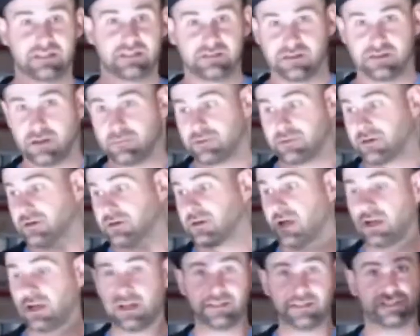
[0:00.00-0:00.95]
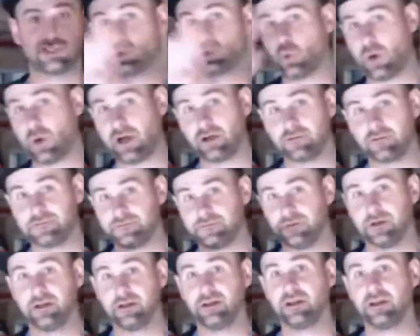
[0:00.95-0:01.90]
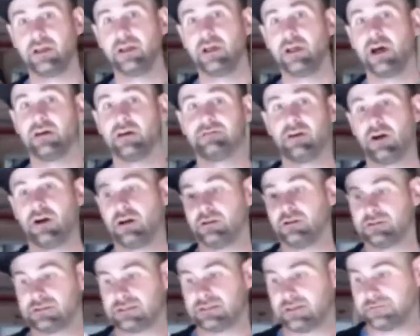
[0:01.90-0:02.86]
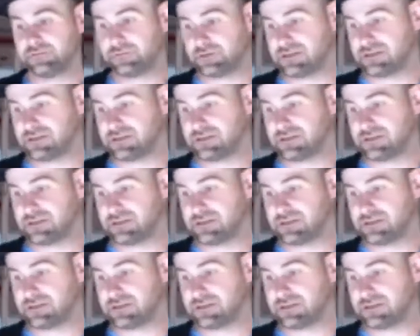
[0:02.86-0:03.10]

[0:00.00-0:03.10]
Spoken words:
lumber, cut a square foot of all the different